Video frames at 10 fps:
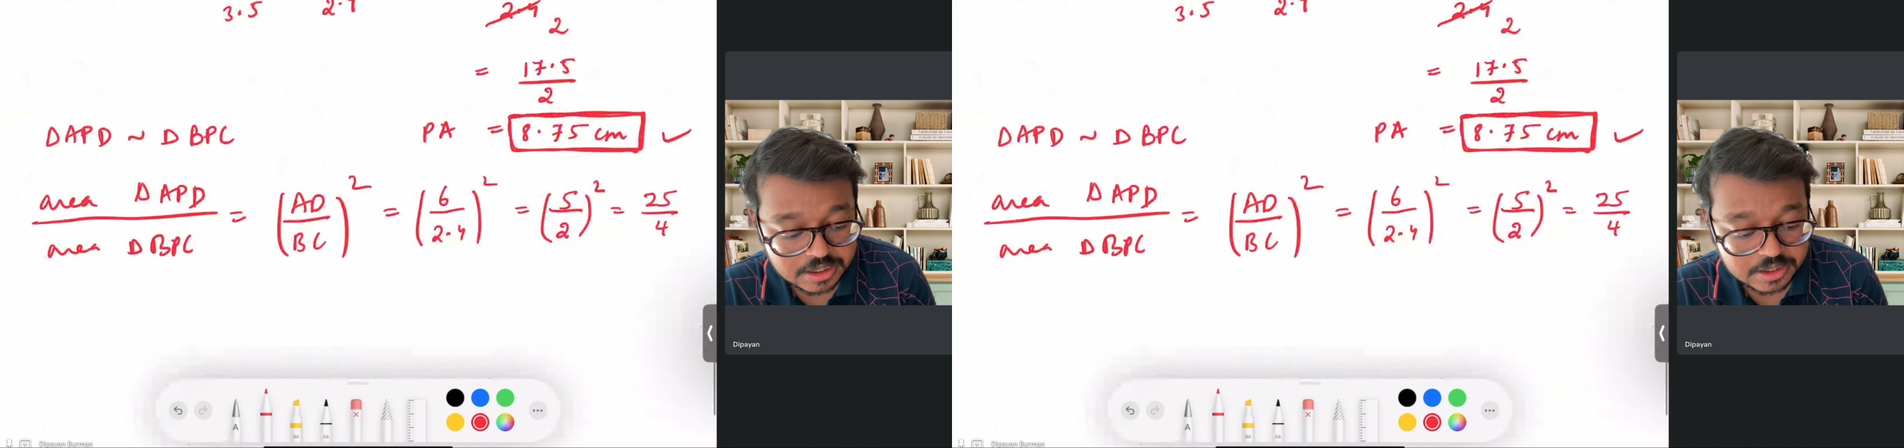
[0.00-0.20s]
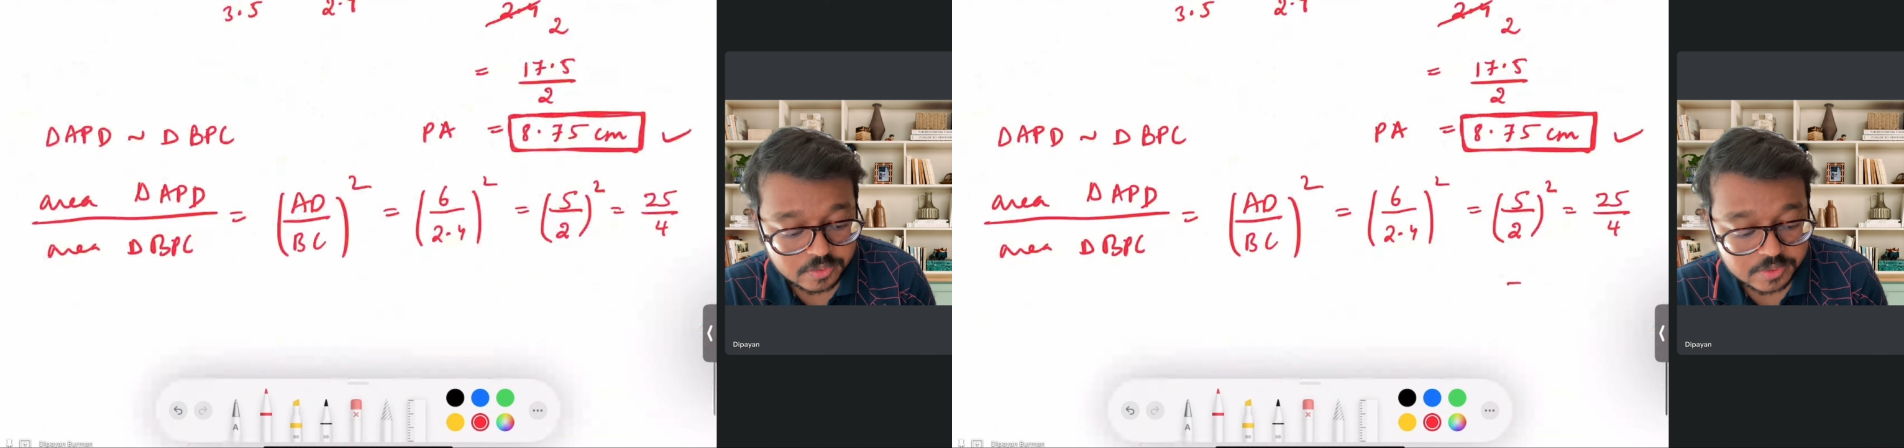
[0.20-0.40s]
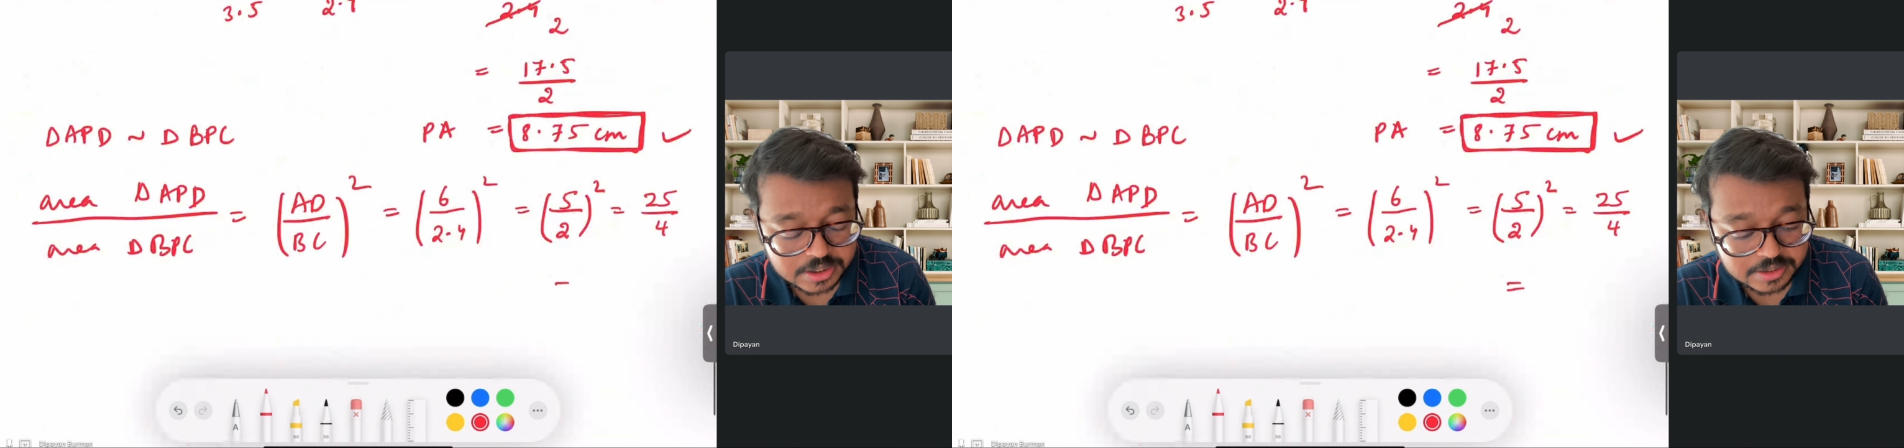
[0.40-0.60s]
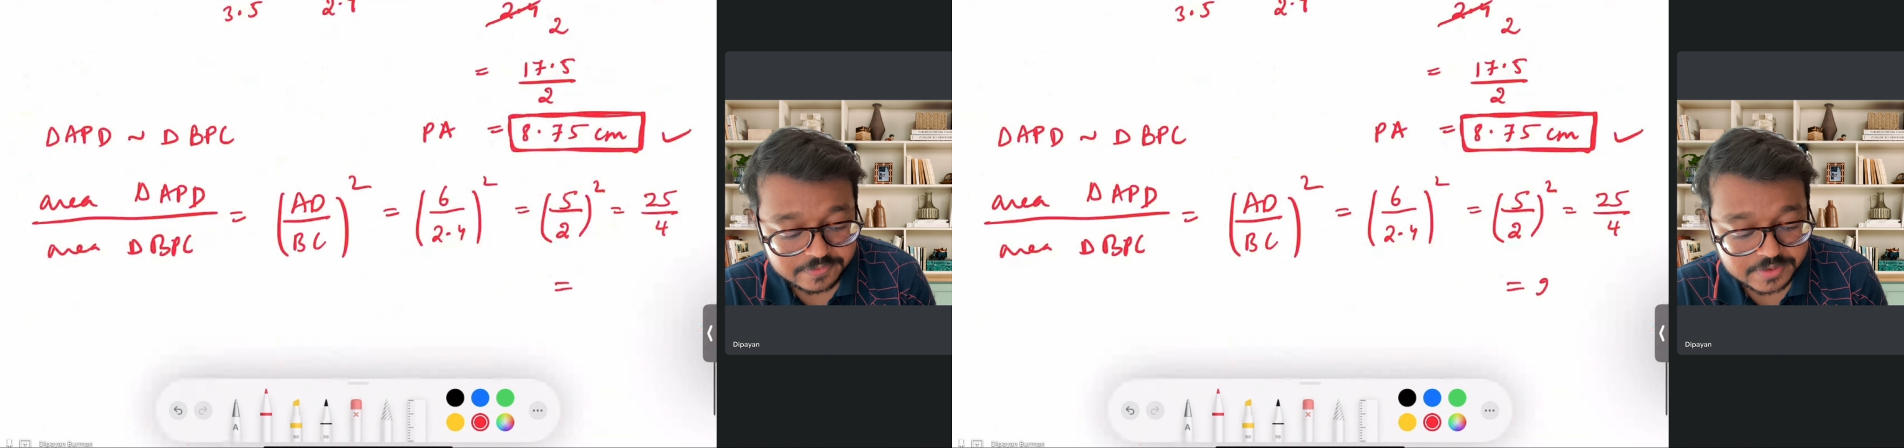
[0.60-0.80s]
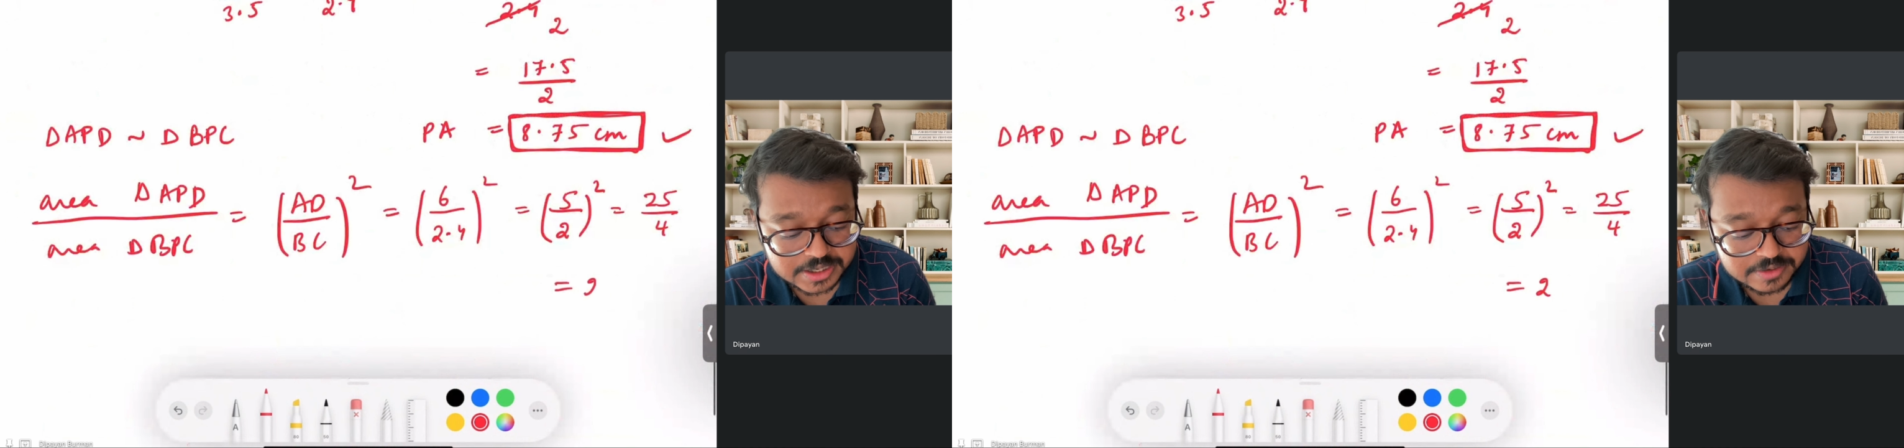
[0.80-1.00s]

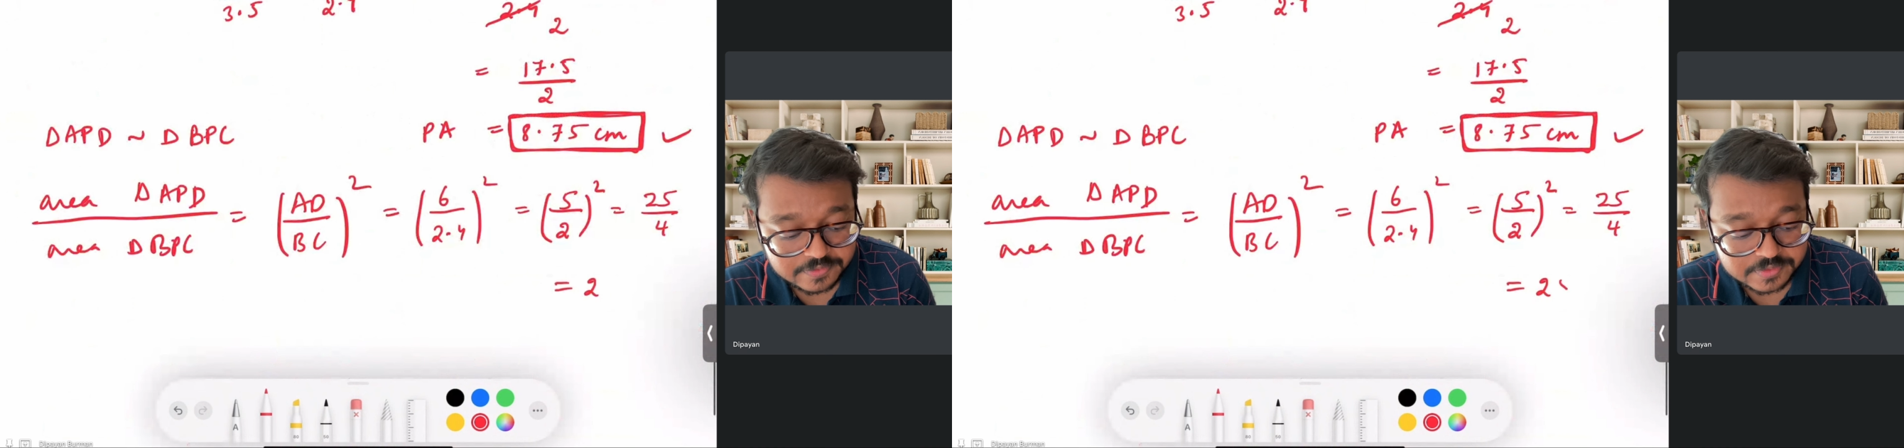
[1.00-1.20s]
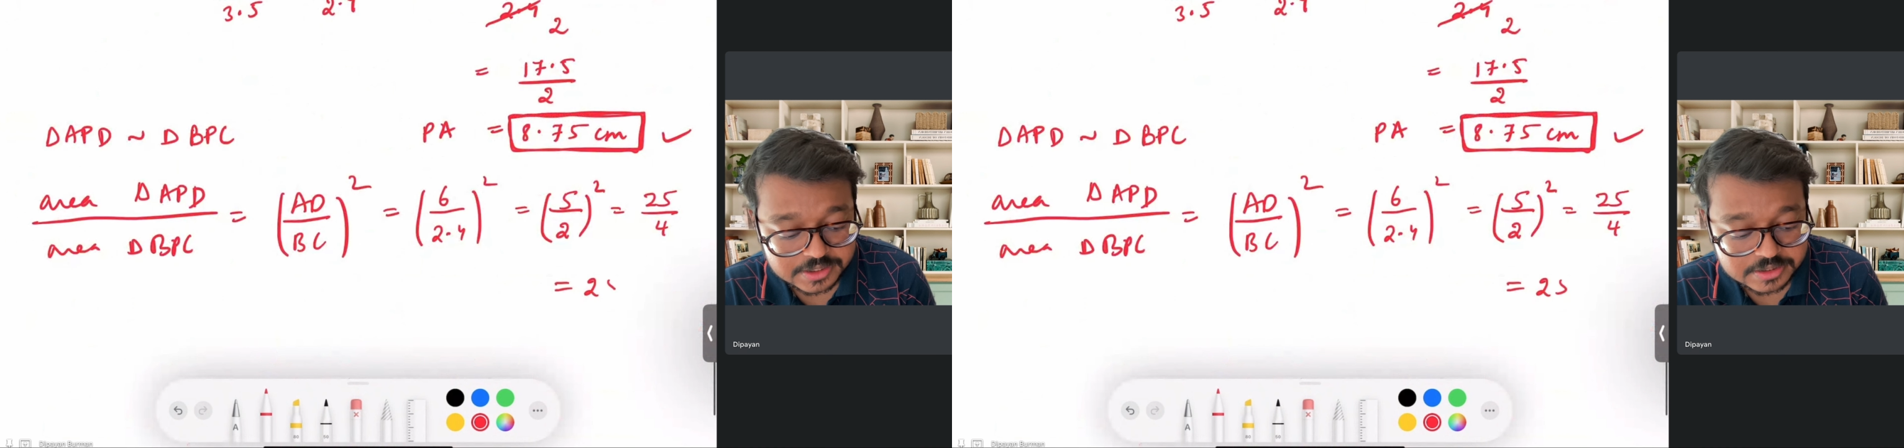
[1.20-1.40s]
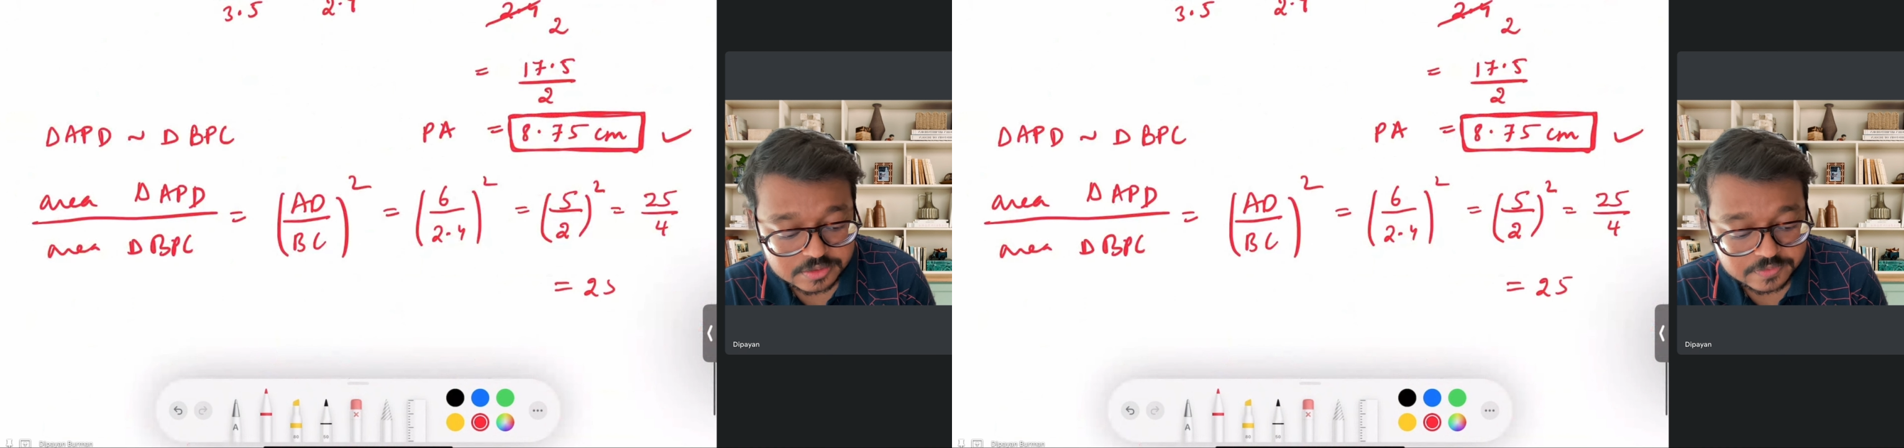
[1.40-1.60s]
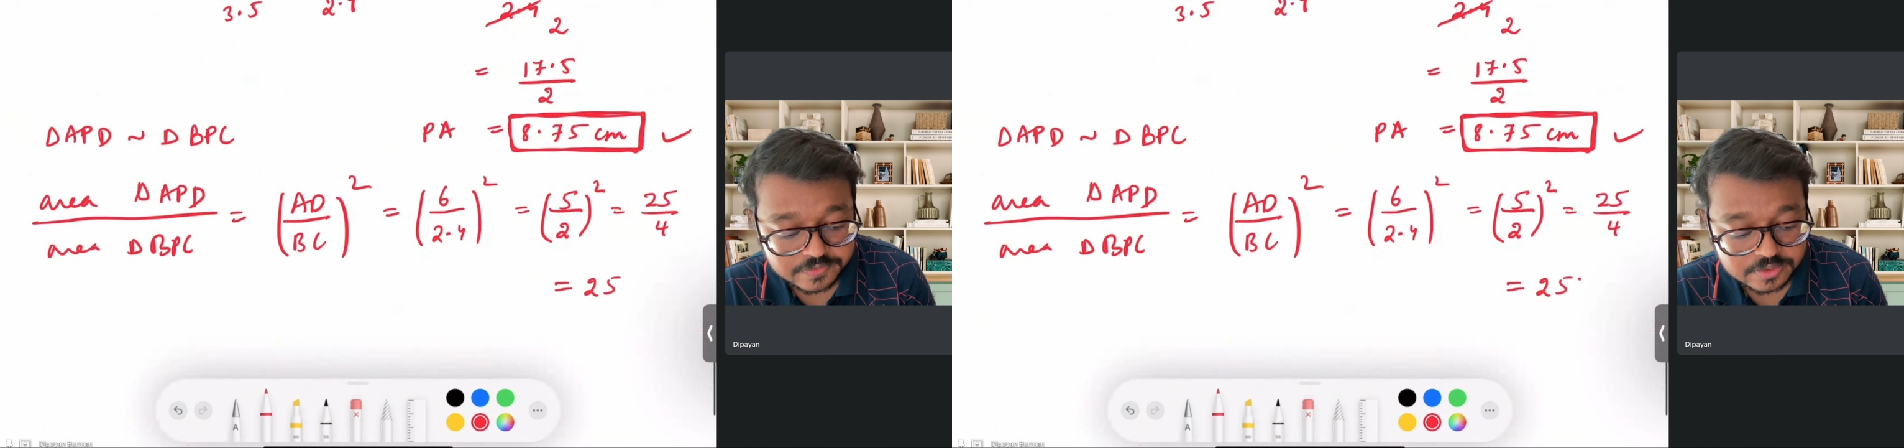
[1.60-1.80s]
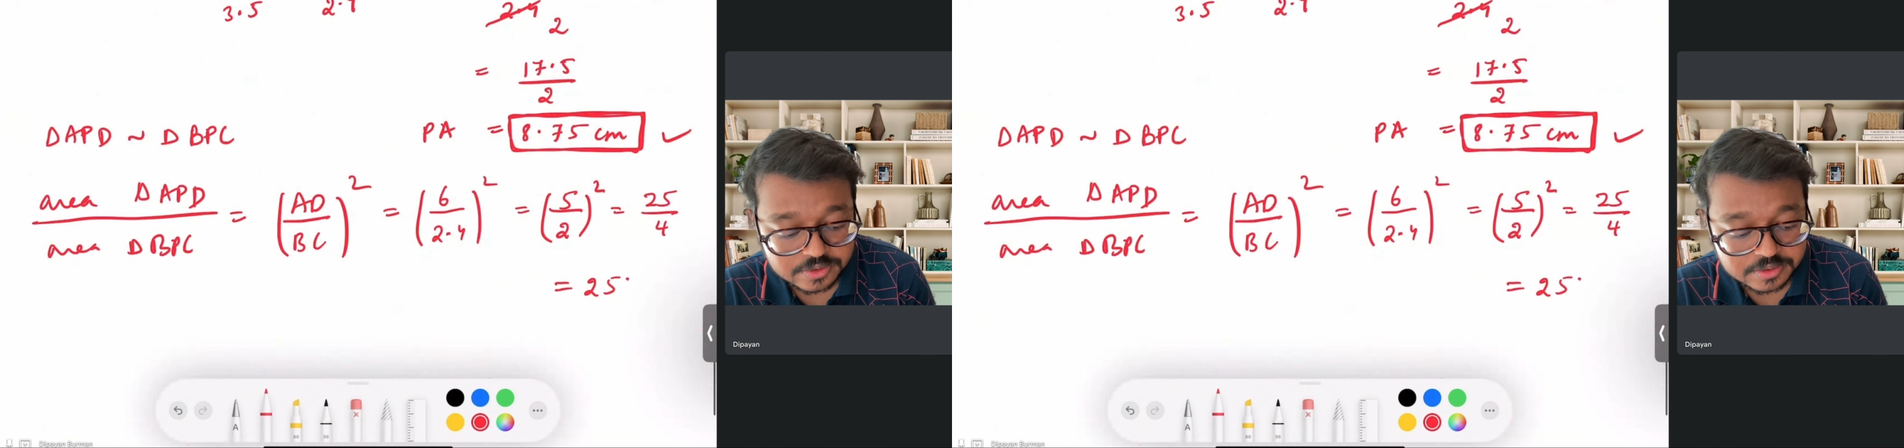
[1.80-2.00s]
25 is to 4.